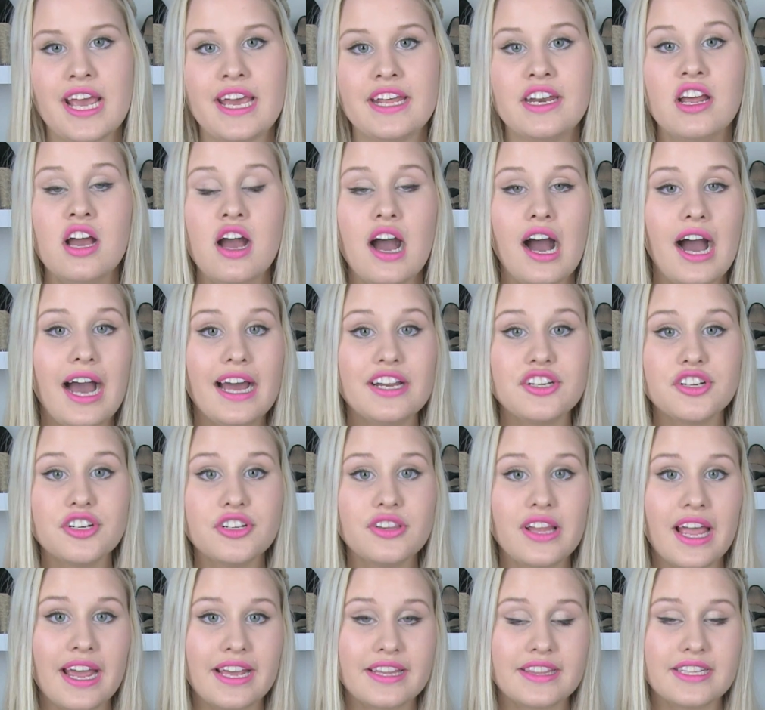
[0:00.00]
and I
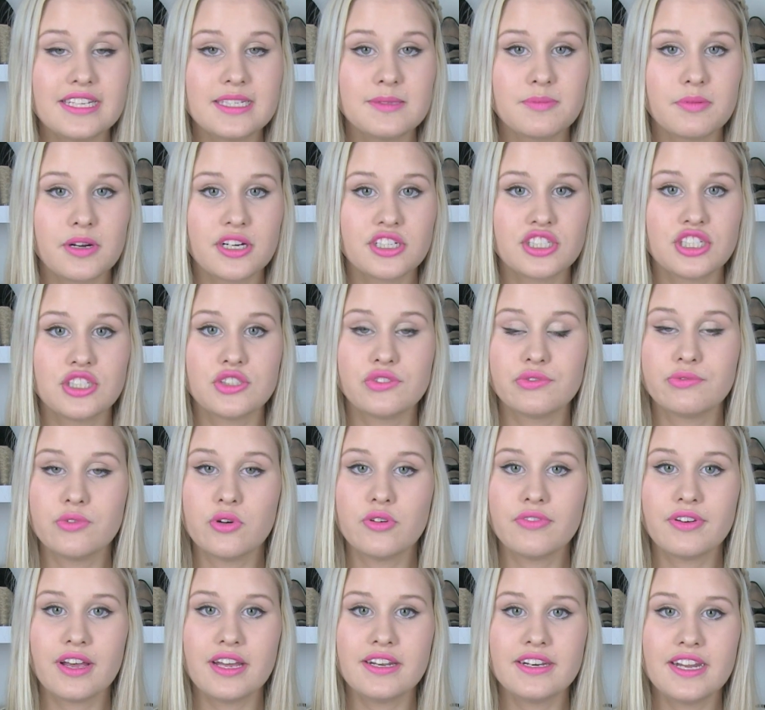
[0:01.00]
don't like these brushes
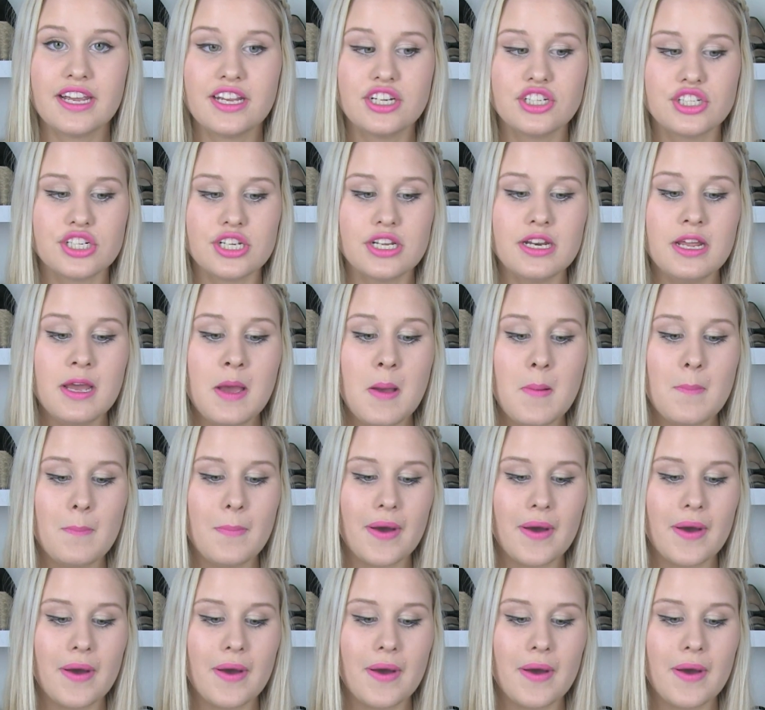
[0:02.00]
for foundation,